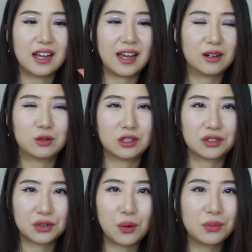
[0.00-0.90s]
and it was
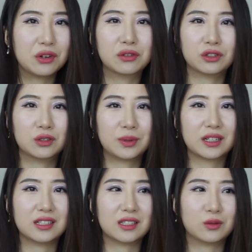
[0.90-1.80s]
just so beautiful
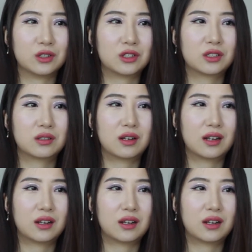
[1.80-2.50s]
because it was just,